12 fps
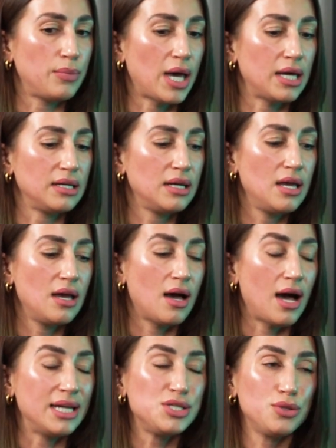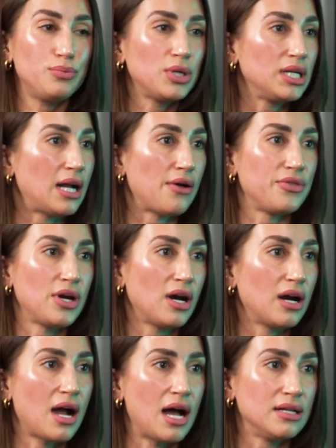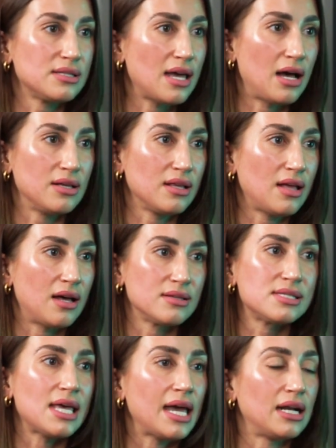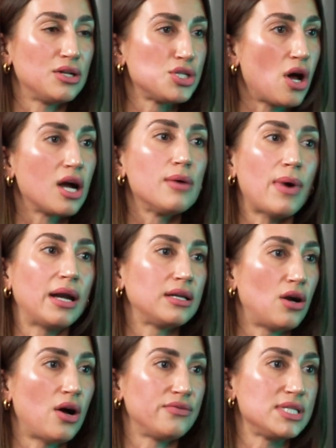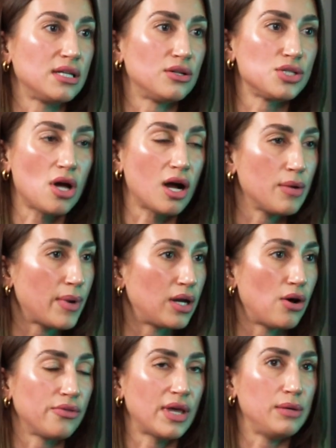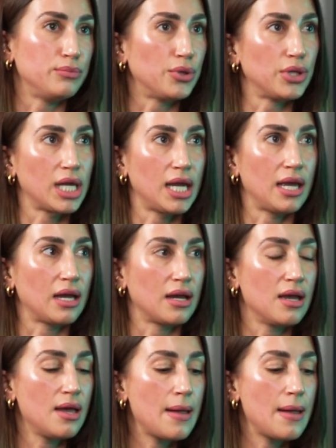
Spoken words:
But I do put it out there. I'll say it. I'll talk about it often. I'll talk about online bullying.